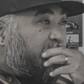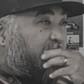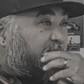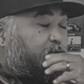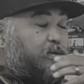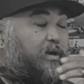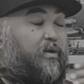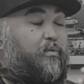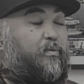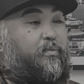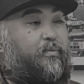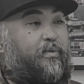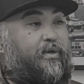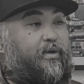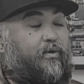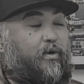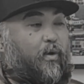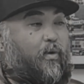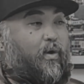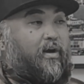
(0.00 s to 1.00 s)
That's why when we
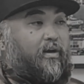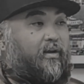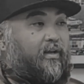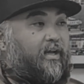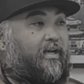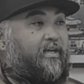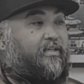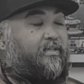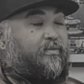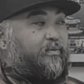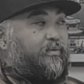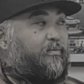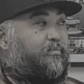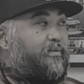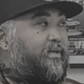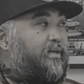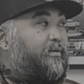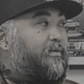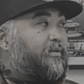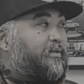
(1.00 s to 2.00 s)
grow our likes, we'll
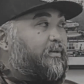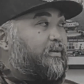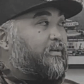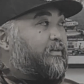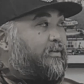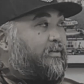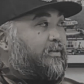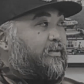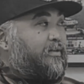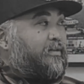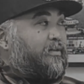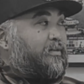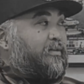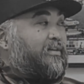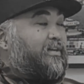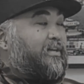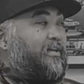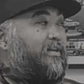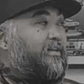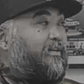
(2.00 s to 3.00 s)
be able to
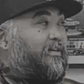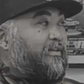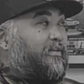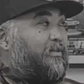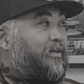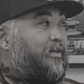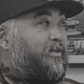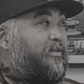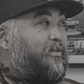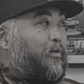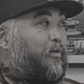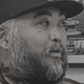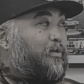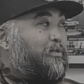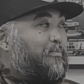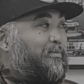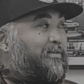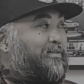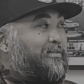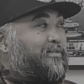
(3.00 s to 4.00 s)
get
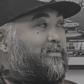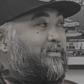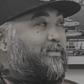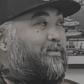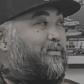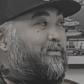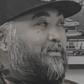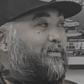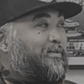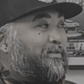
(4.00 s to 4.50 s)
endorsements too.